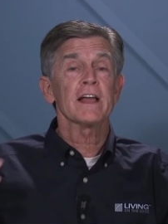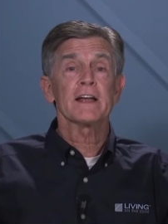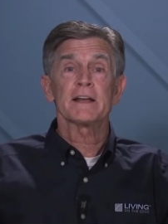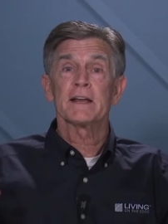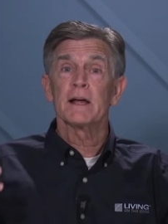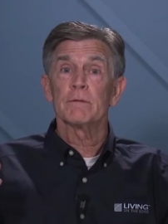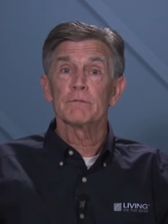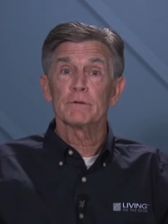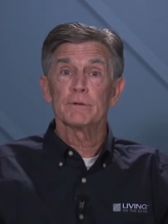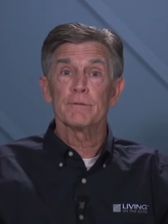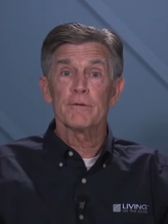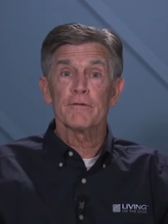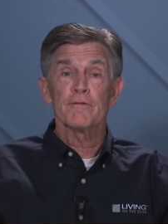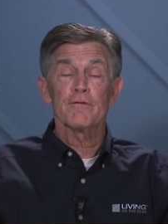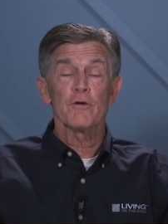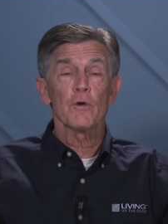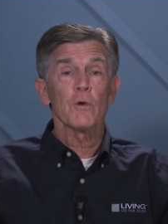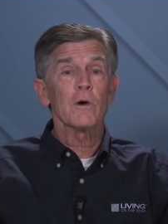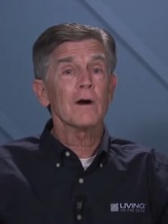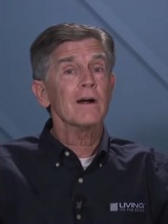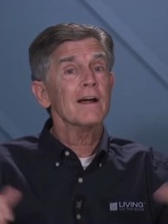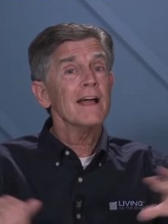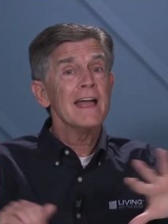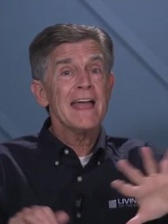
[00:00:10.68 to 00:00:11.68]
like never
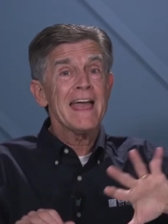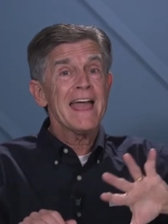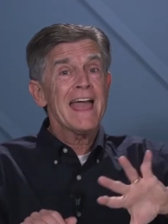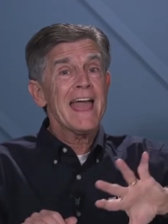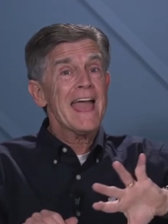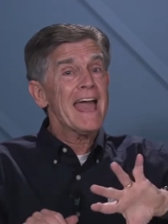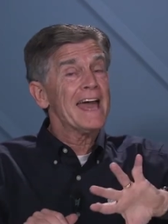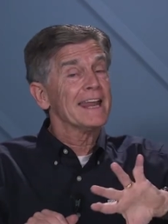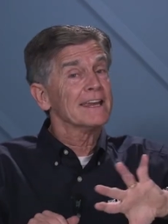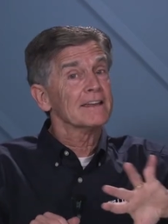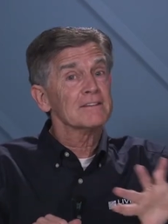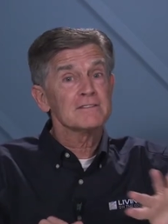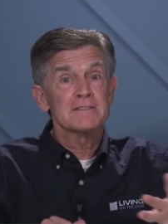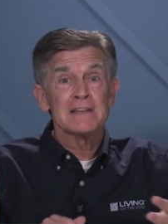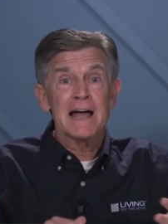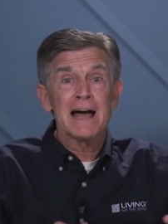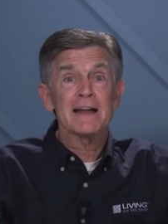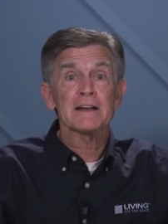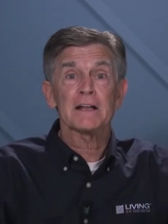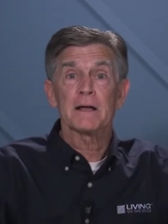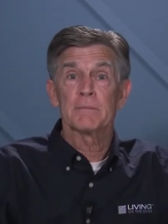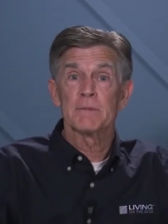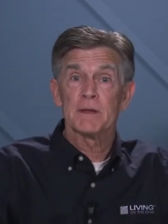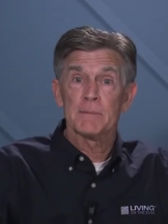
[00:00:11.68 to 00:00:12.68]
before, and it's
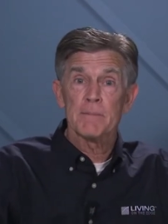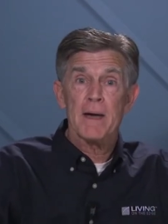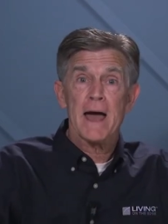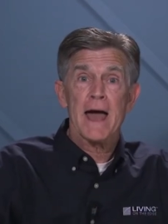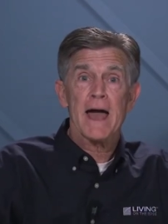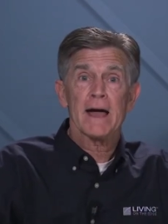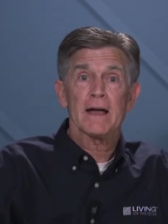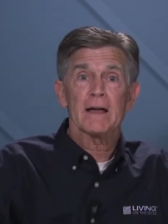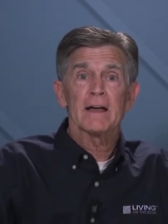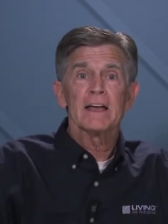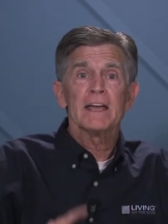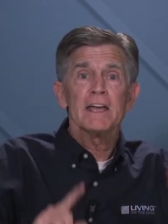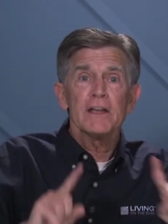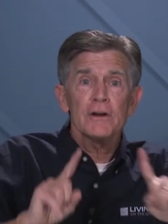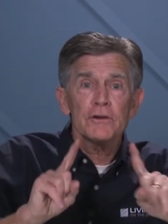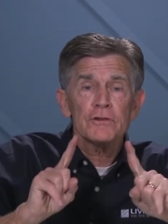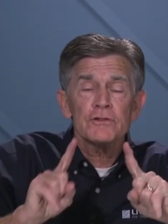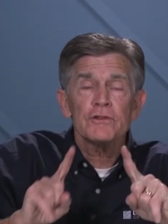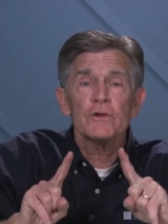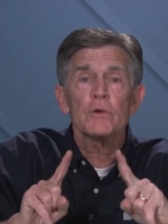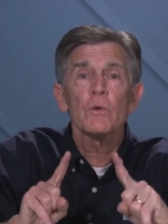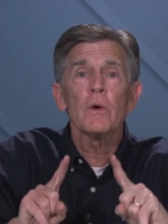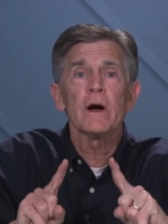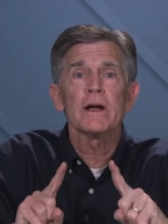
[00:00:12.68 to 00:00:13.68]
not coming back.
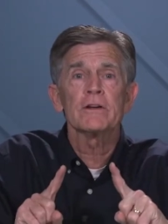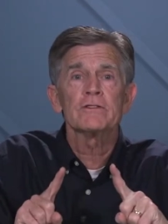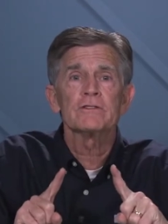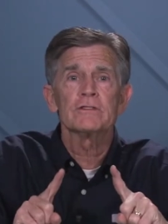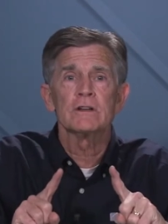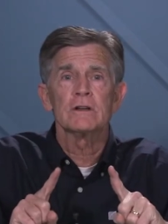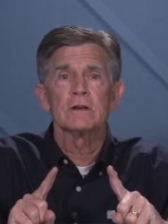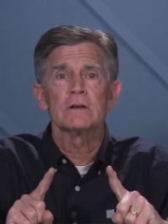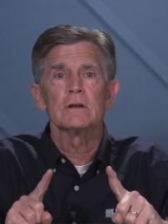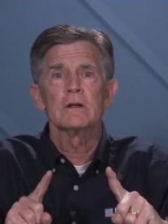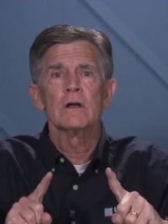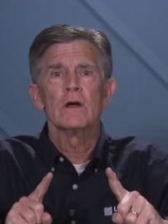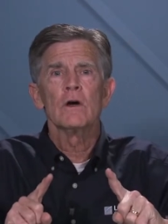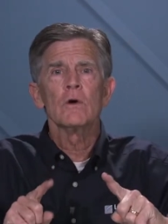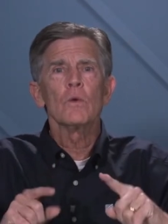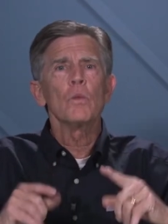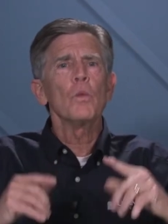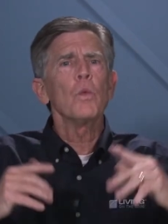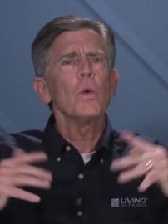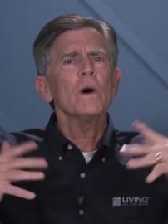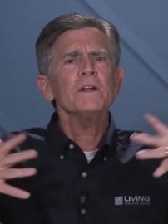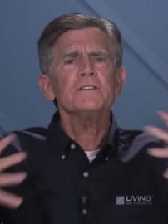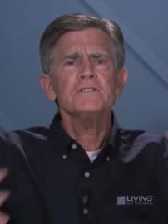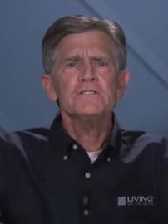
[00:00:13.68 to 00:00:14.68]
Here's the question
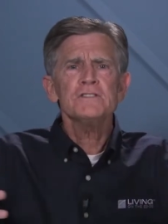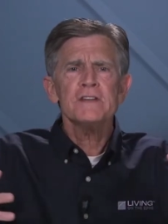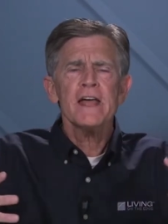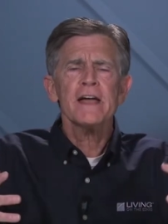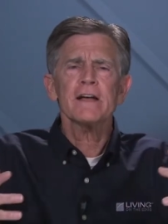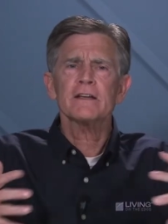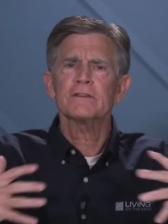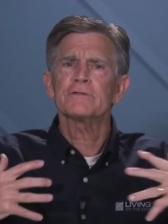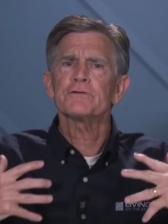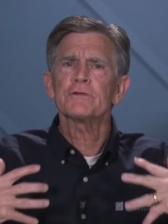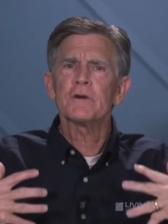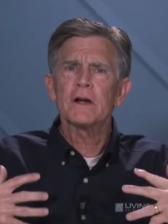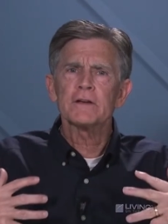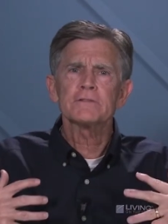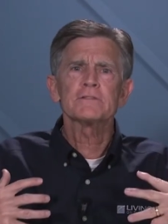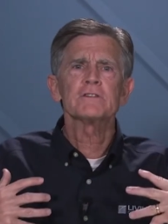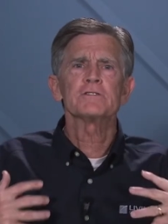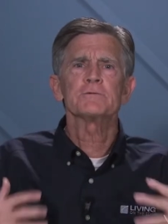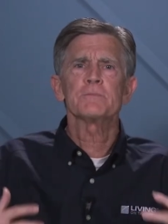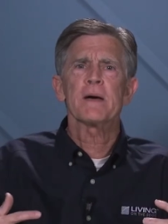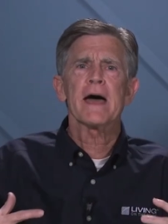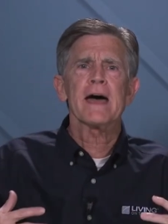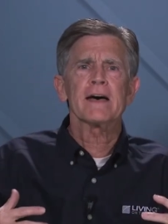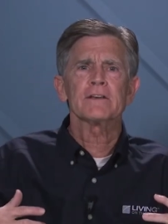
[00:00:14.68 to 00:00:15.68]
What's next for us
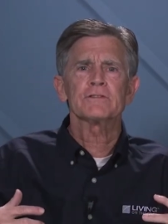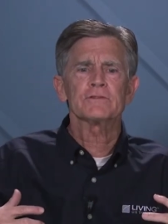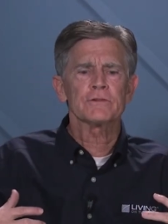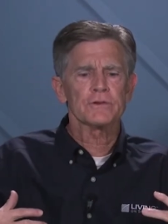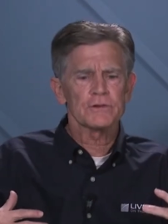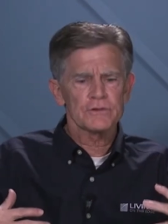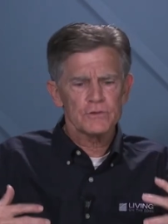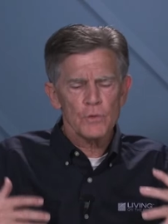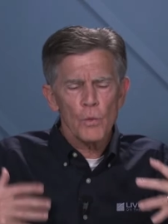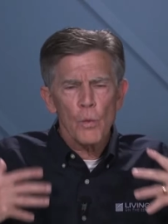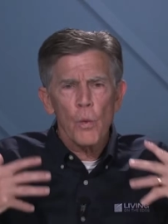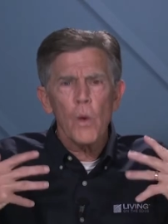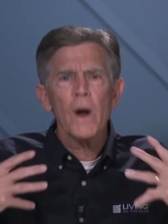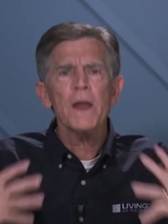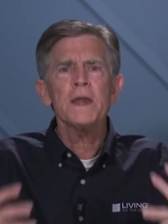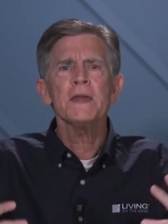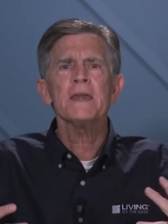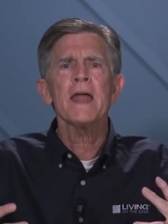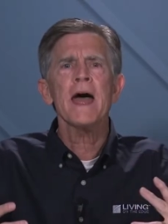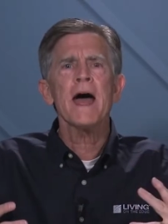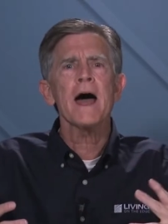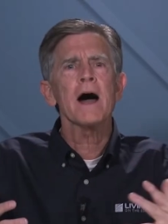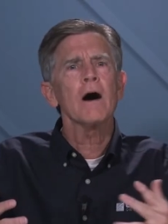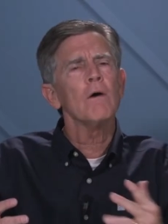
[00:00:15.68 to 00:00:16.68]
as pastors? What
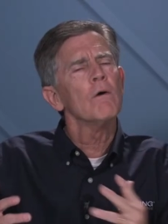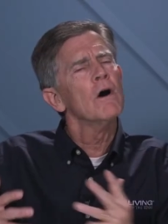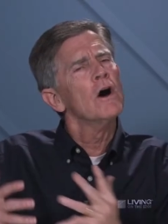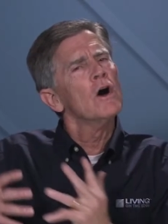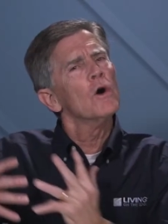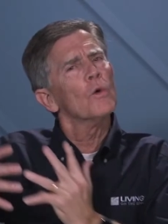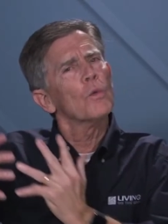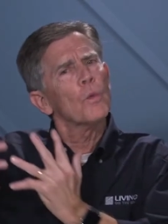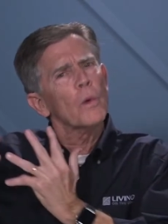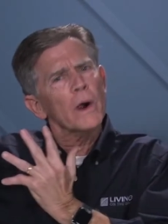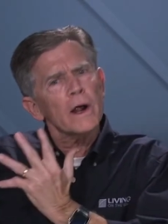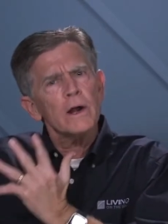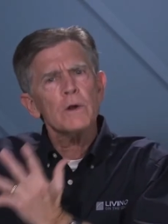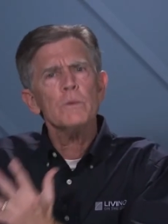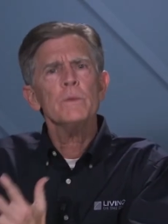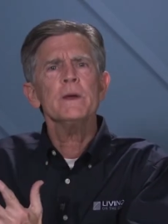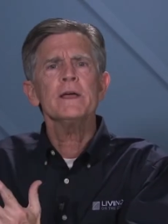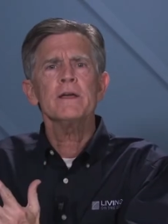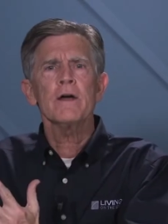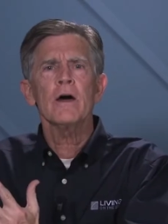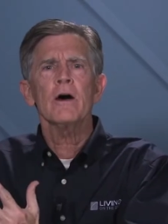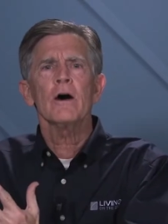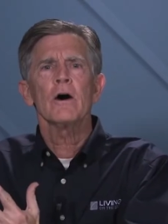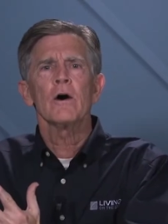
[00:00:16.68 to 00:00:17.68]
now? Where do
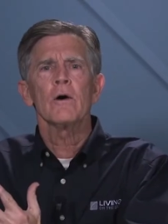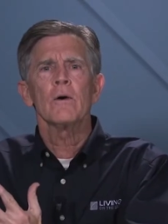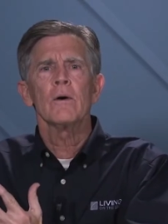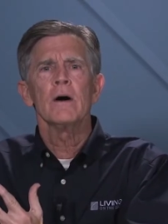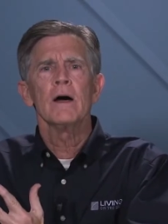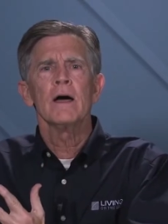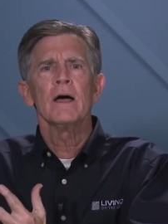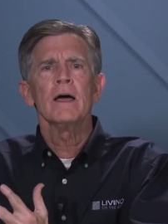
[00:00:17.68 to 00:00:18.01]
we go?